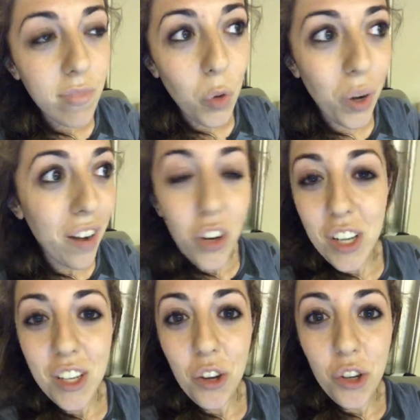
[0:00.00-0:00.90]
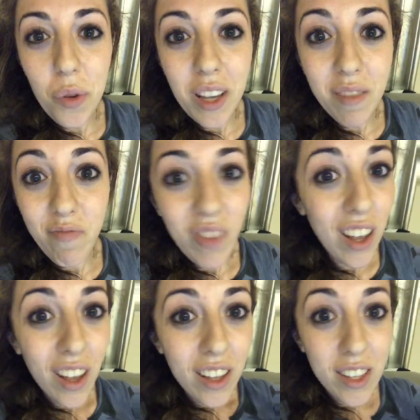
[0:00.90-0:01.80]
Whatever it is that you're doing,
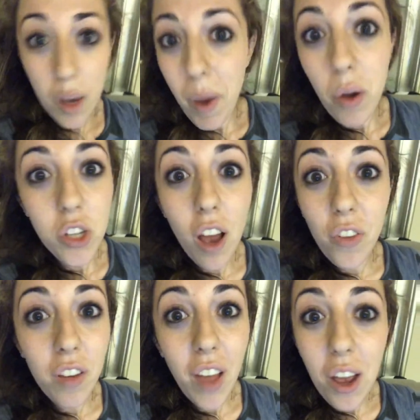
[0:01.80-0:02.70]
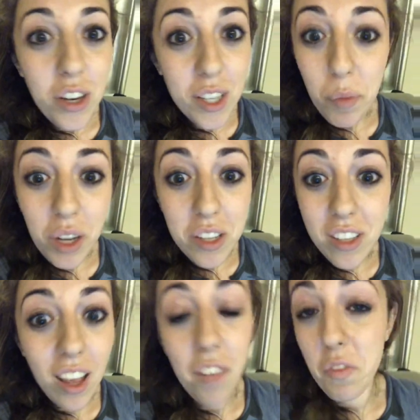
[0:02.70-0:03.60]
somehow it's offering value to someone else's
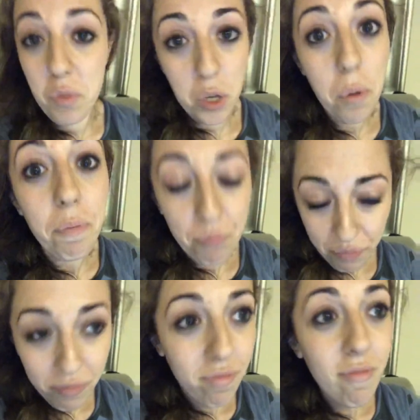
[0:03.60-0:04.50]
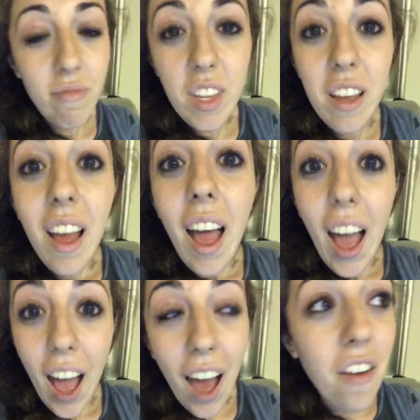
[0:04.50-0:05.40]
life. So
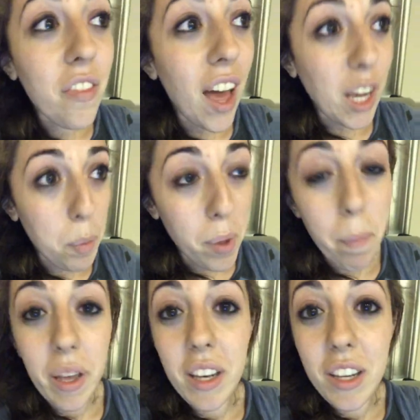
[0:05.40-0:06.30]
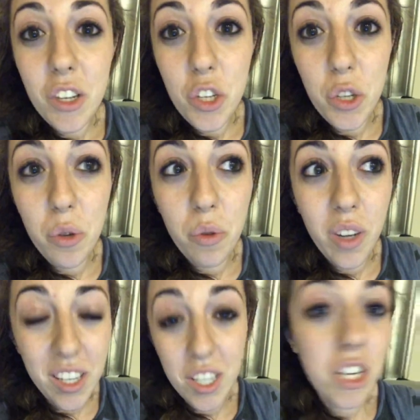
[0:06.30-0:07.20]
have that commitment to
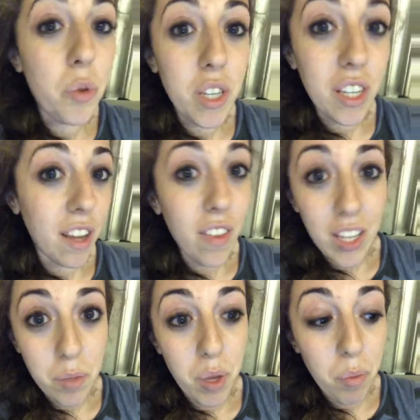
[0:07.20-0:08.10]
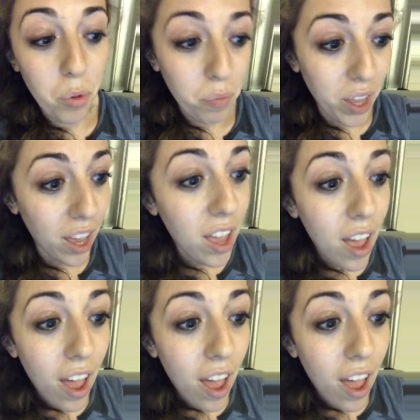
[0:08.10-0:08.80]
continuing to give that to people, okay?